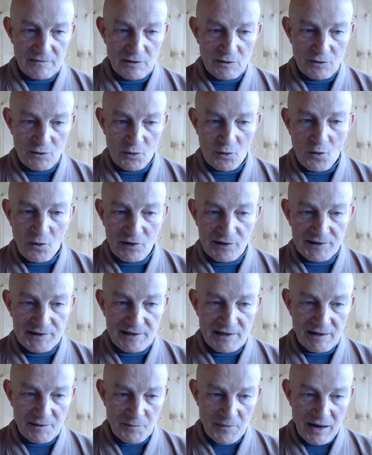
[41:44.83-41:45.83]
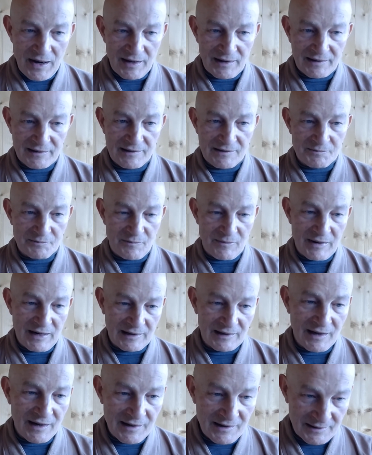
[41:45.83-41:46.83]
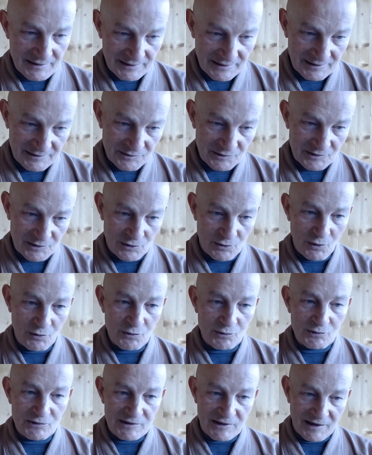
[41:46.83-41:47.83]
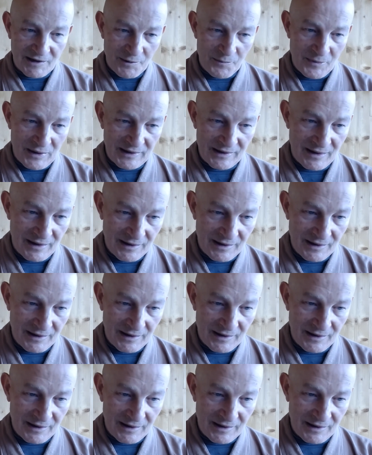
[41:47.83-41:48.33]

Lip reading: Lokika Magga and Lokutara Magga.